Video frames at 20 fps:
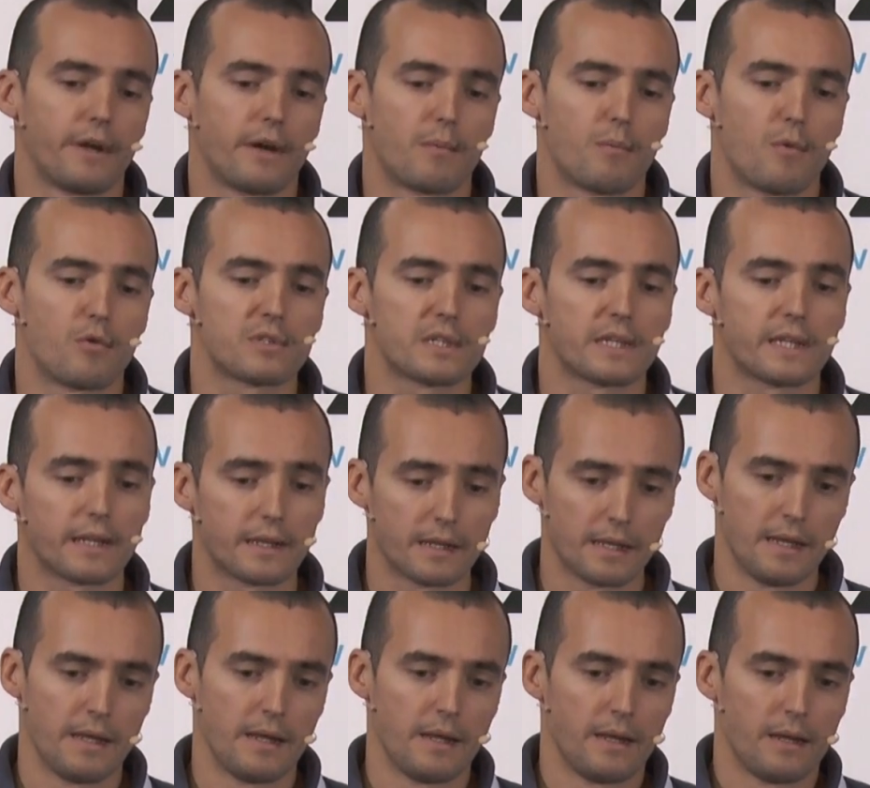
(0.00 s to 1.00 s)
are mostly
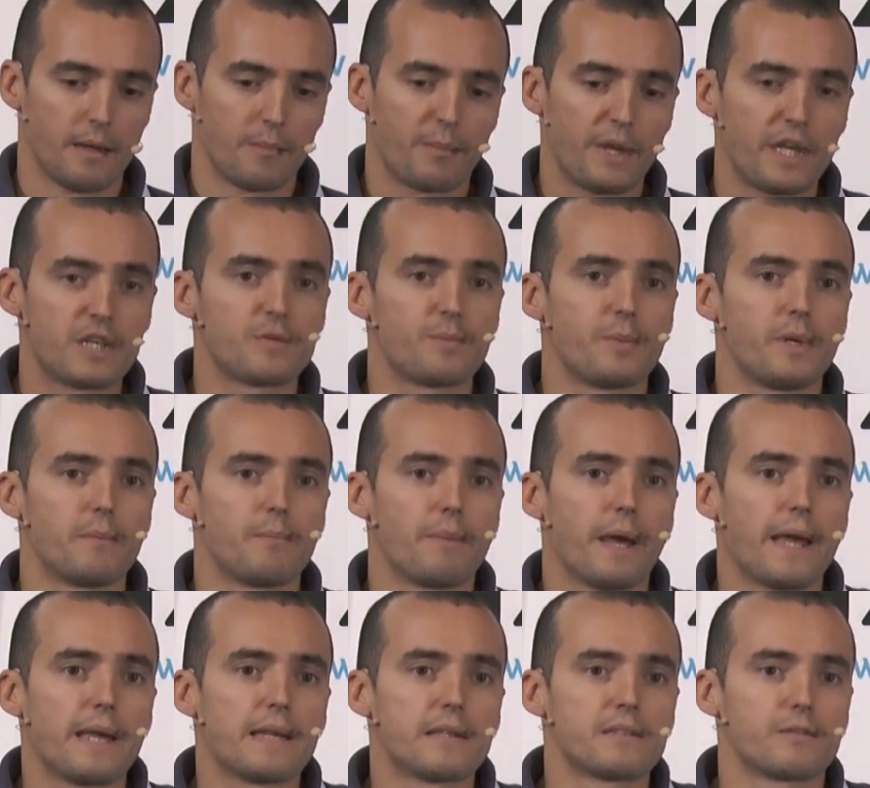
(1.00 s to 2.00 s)
PHP
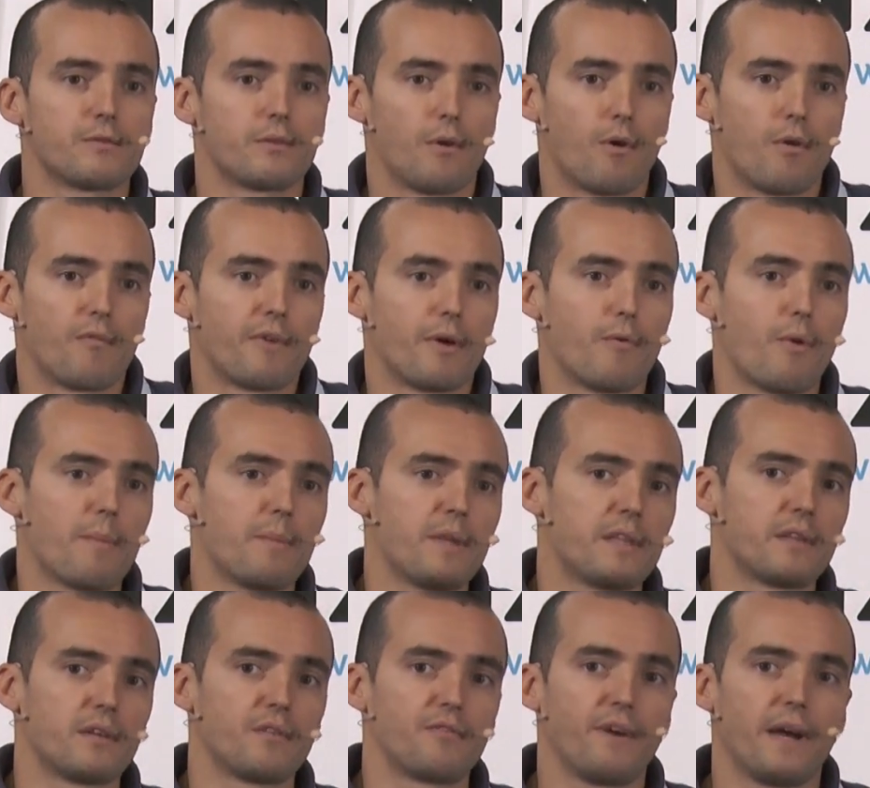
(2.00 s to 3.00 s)
based on the web
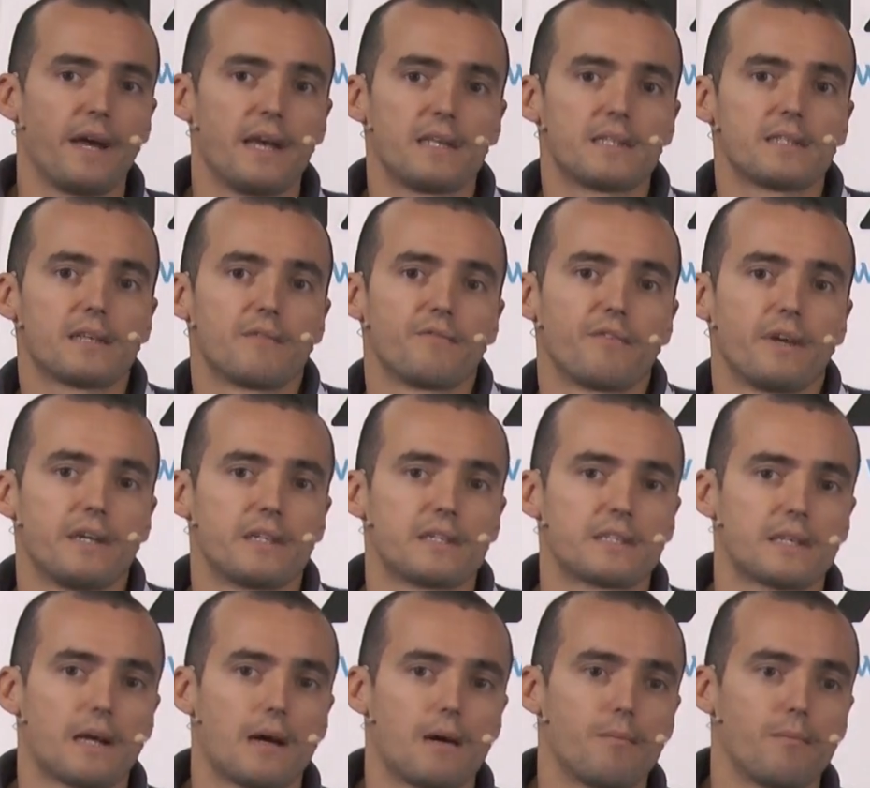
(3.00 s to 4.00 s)
interface, and
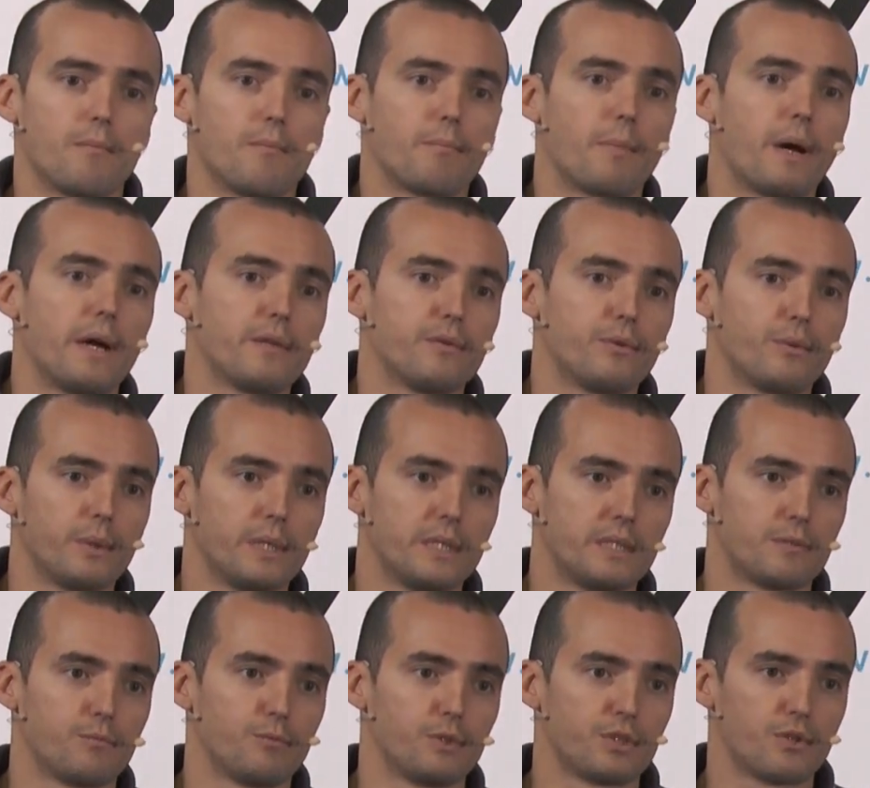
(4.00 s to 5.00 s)
there's some
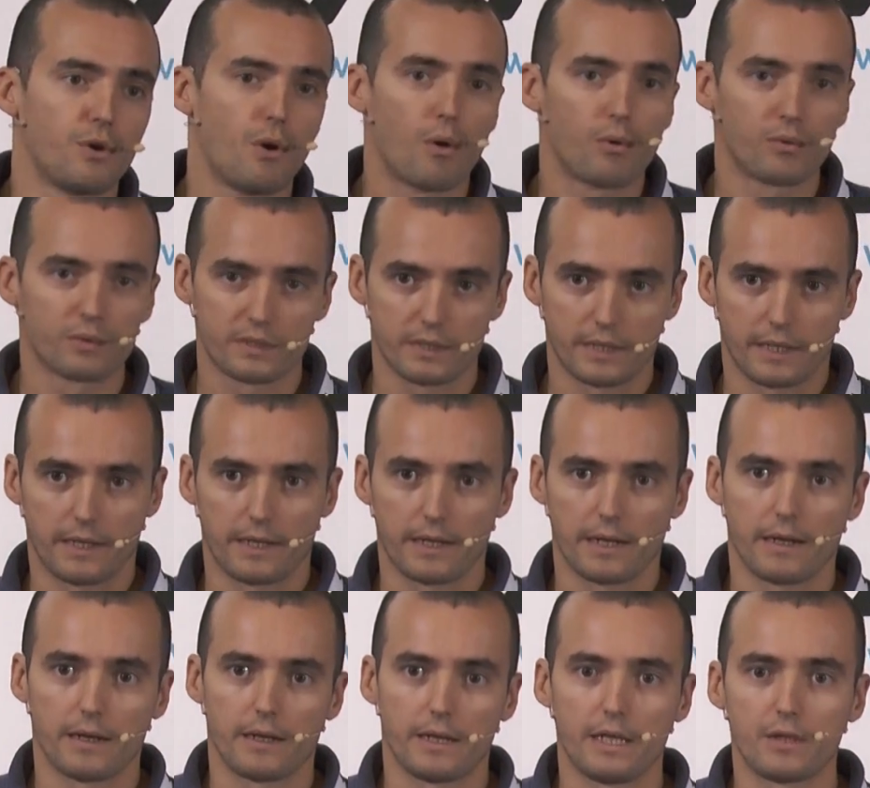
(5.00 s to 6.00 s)
binaries which goes
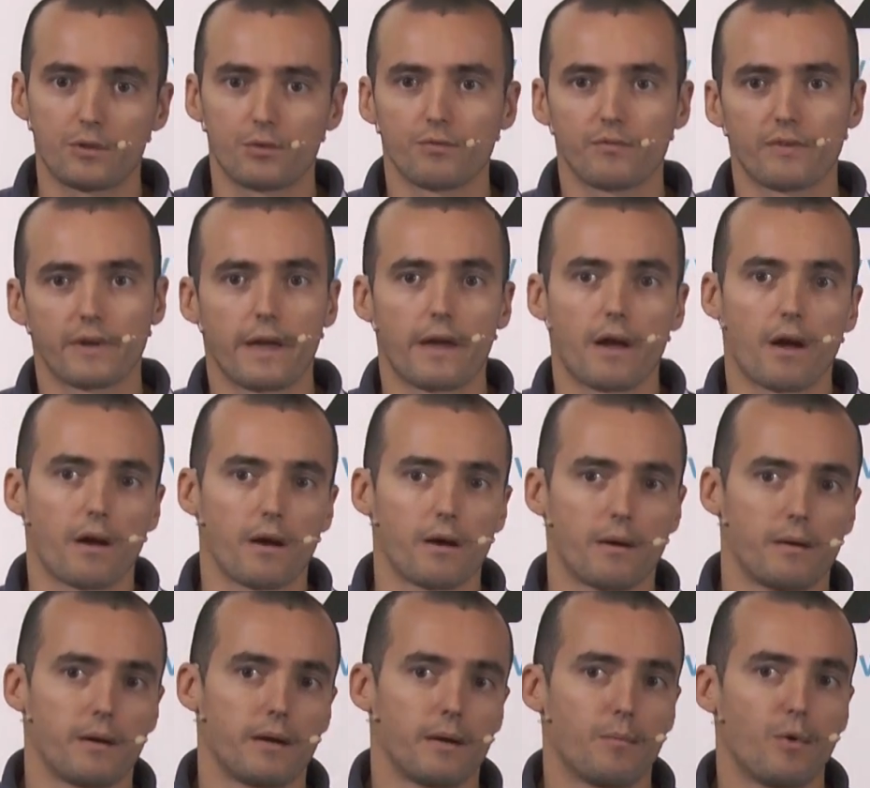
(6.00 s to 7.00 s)
into the
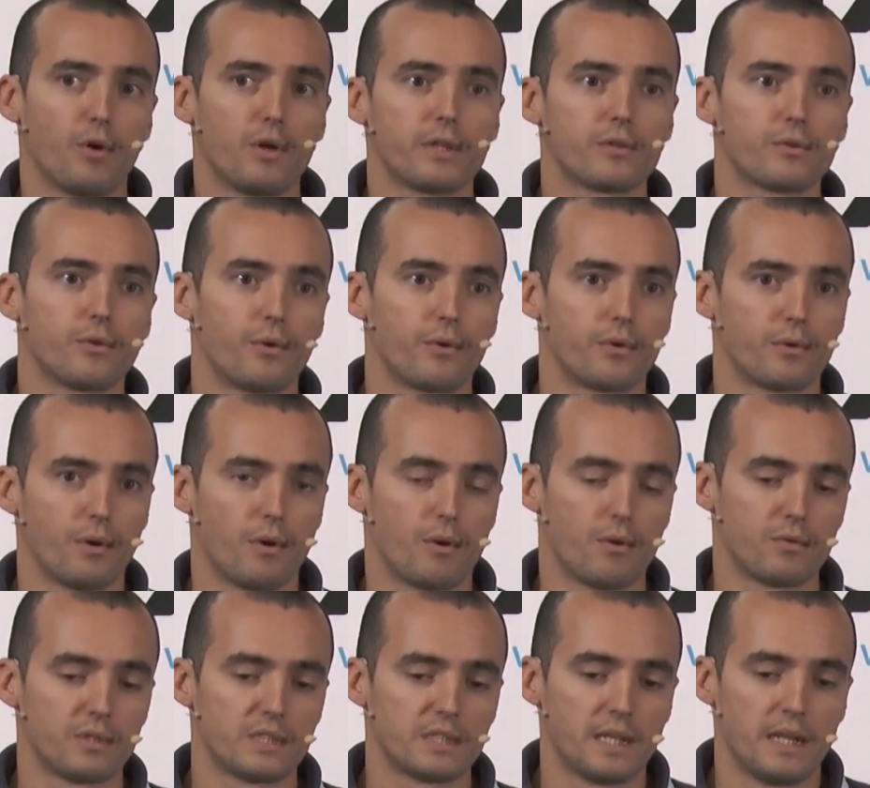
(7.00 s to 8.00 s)
monitor
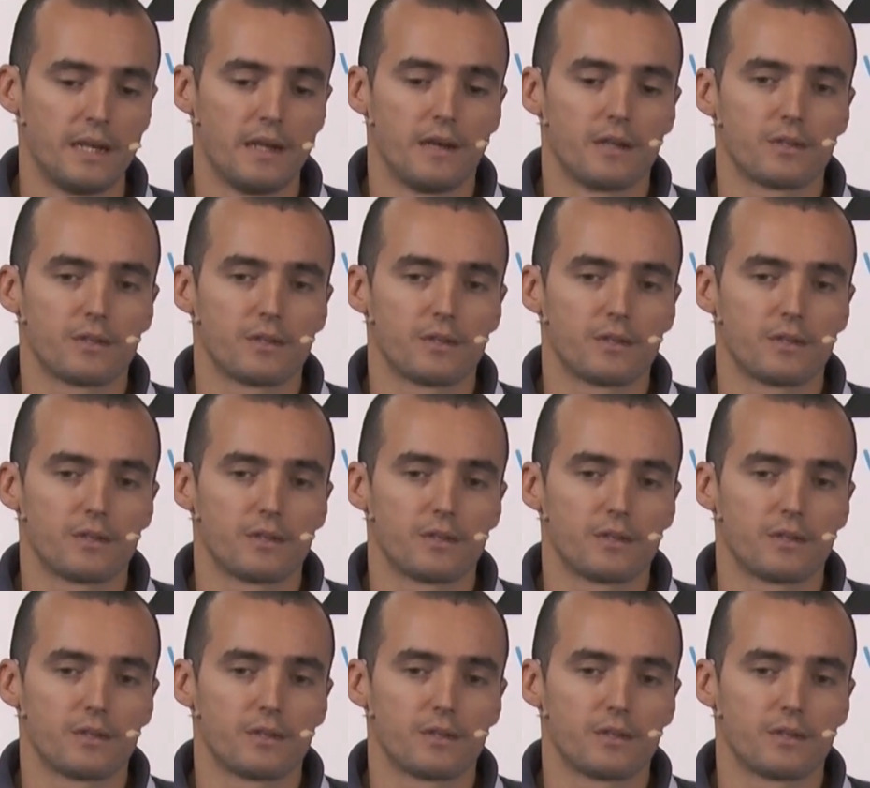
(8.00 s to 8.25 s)
nodes.